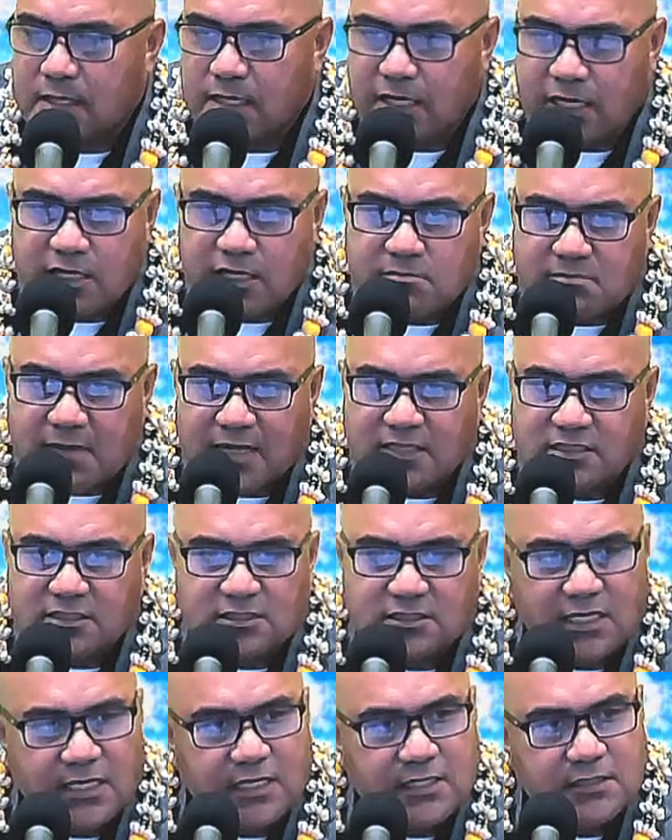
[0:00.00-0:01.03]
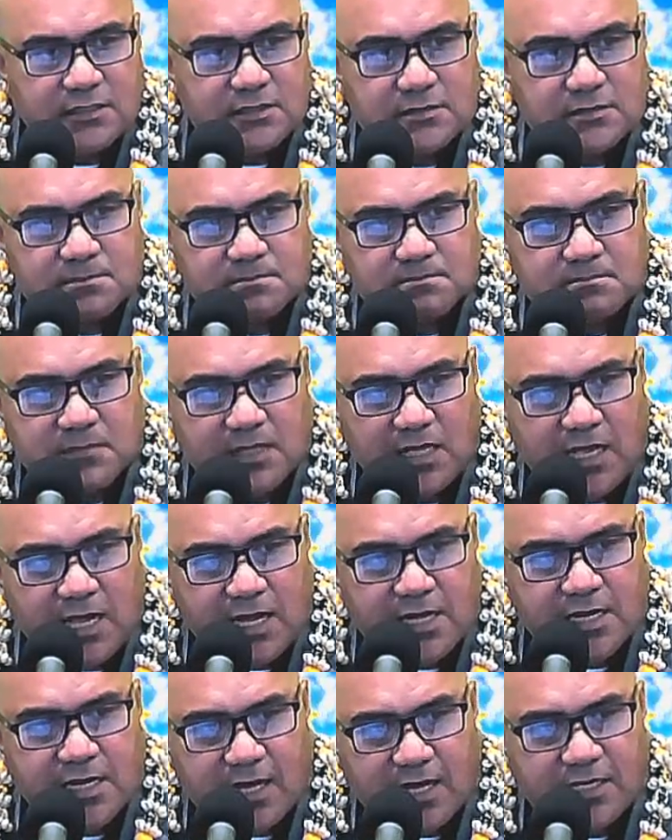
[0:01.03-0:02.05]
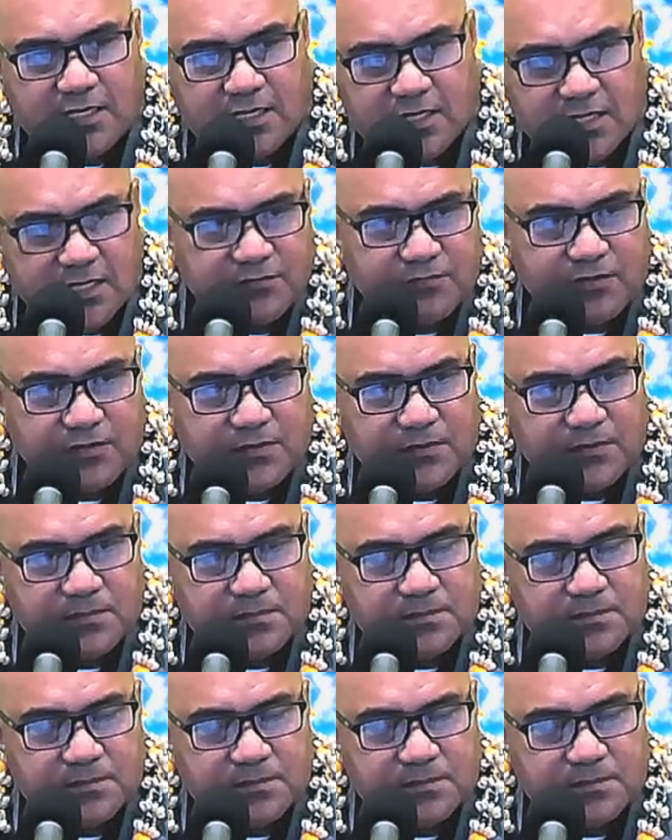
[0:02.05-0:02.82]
in my sight, and I love you.